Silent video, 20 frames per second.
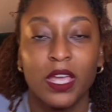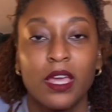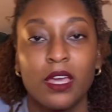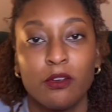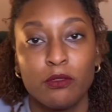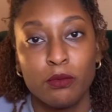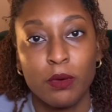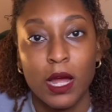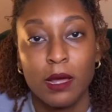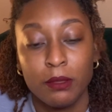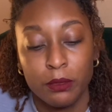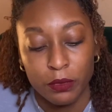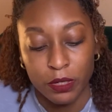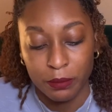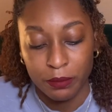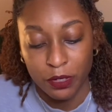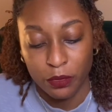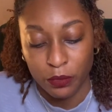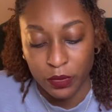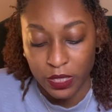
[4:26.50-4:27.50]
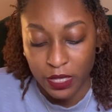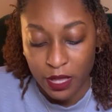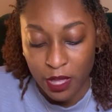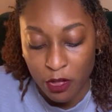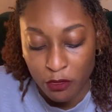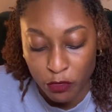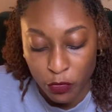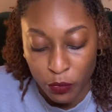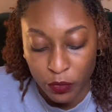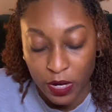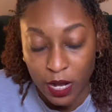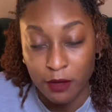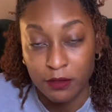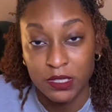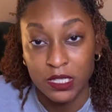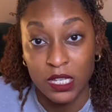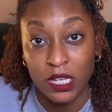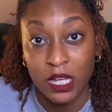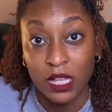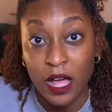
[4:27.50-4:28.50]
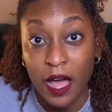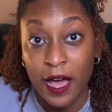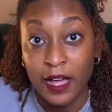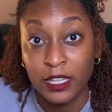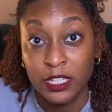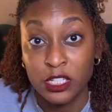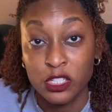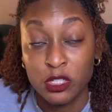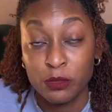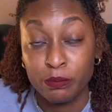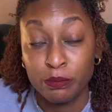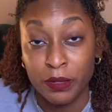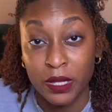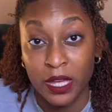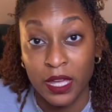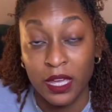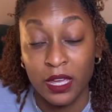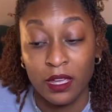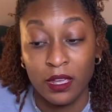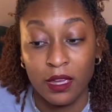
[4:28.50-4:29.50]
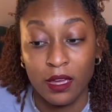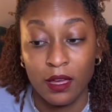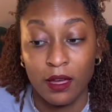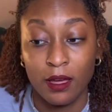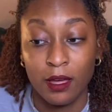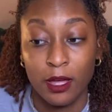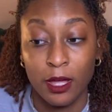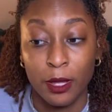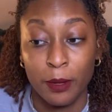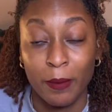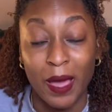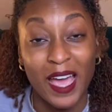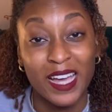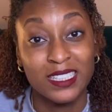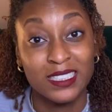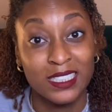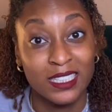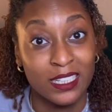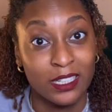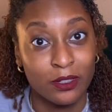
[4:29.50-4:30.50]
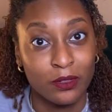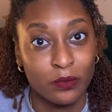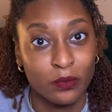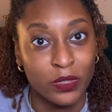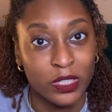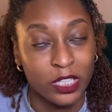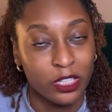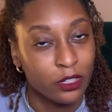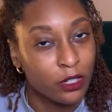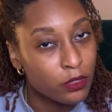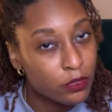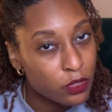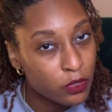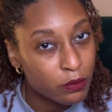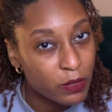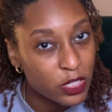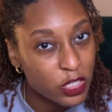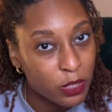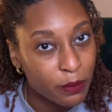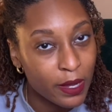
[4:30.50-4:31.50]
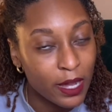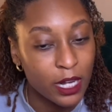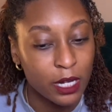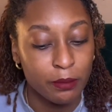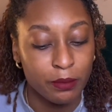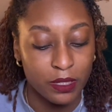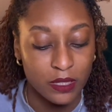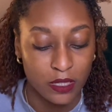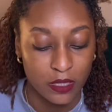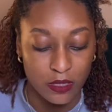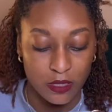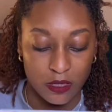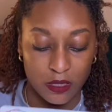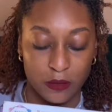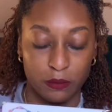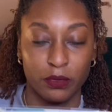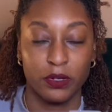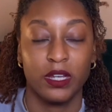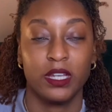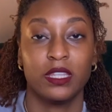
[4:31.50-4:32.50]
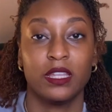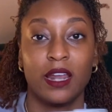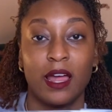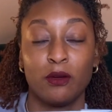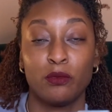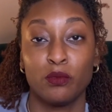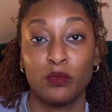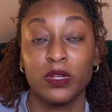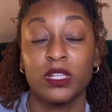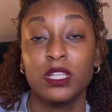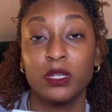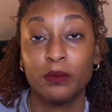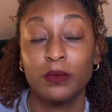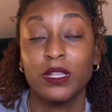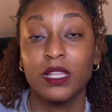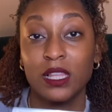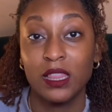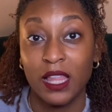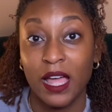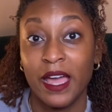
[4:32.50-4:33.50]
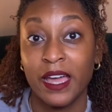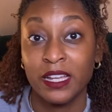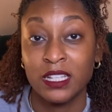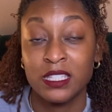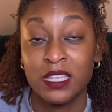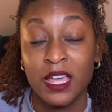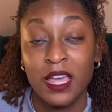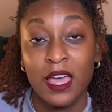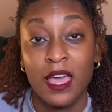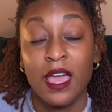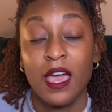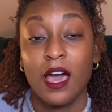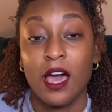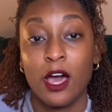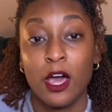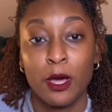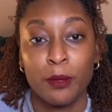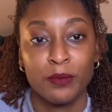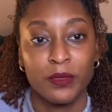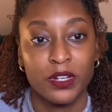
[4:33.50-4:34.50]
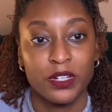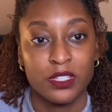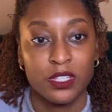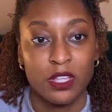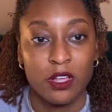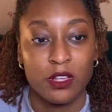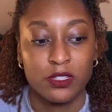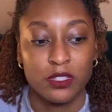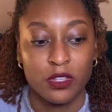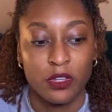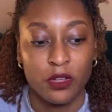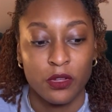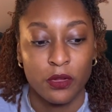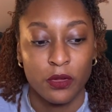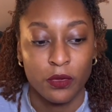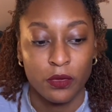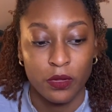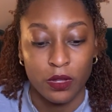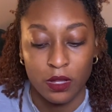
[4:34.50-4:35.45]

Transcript: probably would have been really helpful when I was in college, but I didn't really know too much about it. But this is a brand that I really, really liked. There's also